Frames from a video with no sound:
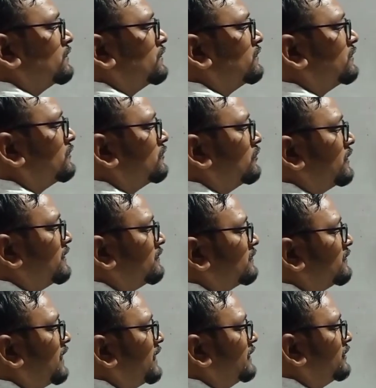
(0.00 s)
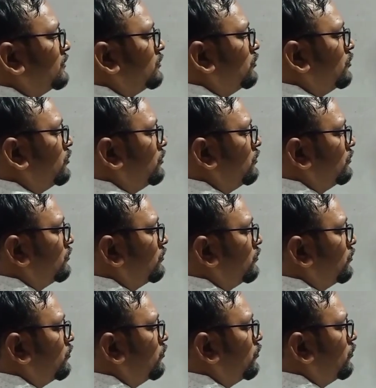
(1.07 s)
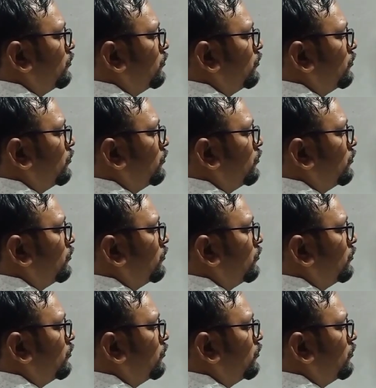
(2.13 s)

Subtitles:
This is known as cyclopropene